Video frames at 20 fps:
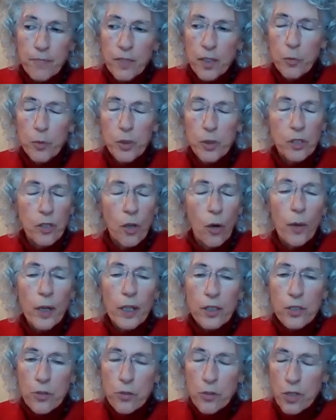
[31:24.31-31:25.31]
There was no
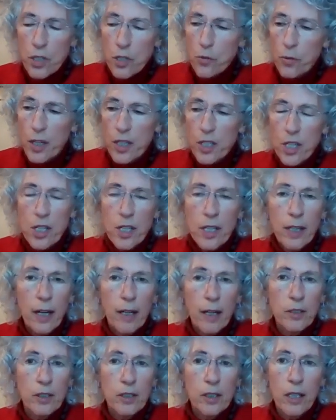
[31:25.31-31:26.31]
extra stretching
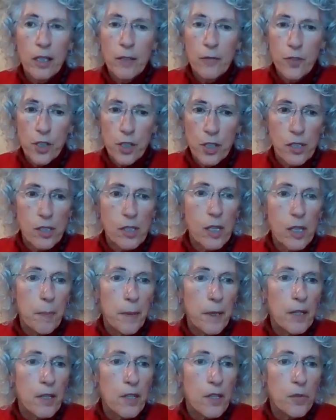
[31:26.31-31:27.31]
outside of just
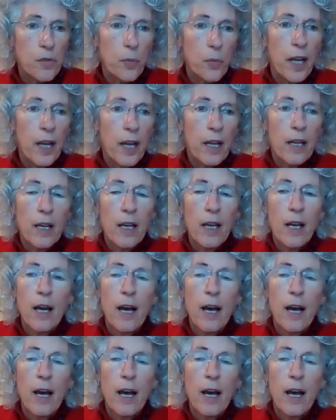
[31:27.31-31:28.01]
sleeping this way.